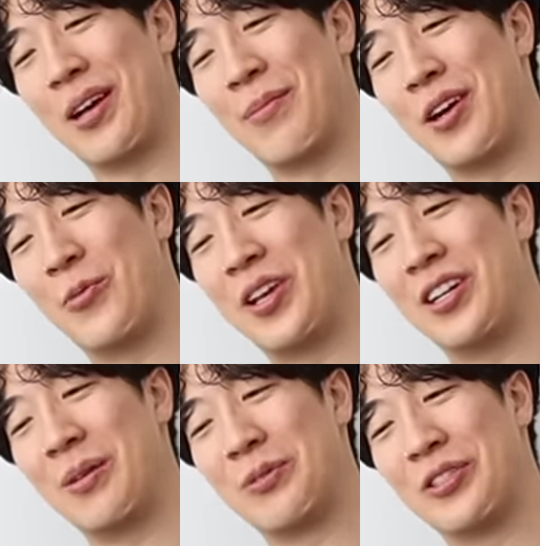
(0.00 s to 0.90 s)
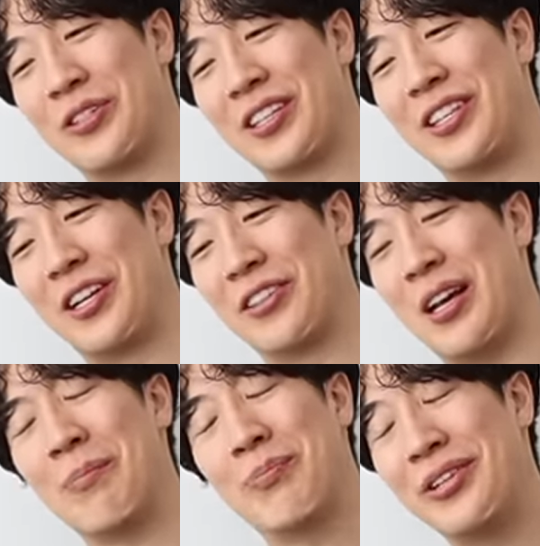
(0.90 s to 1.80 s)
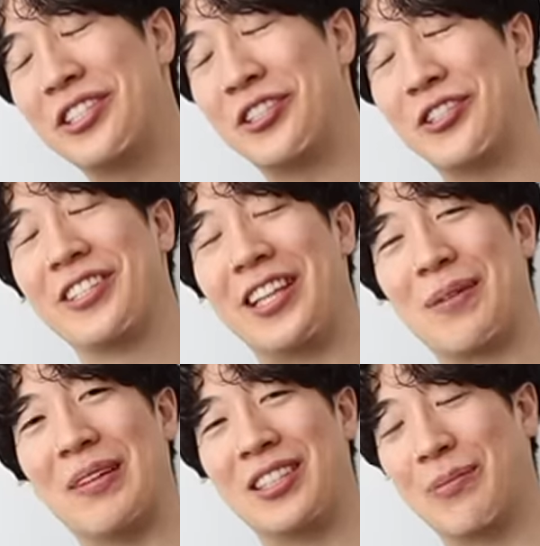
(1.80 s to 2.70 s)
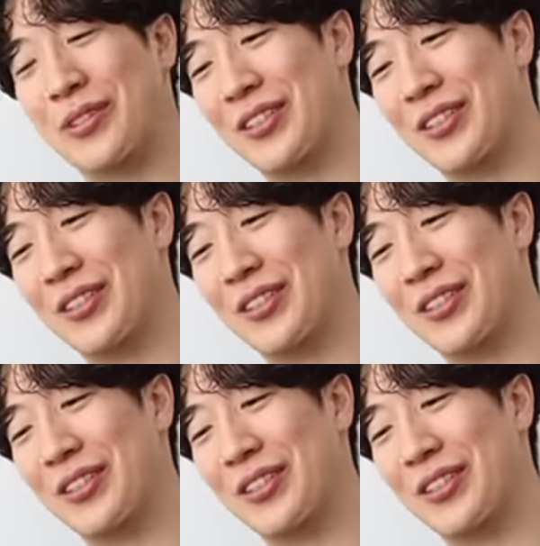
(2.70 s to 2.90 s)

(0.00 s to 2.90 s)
I'm not a waiter. I'm sure you can take I'm pretty sure you can take my tip,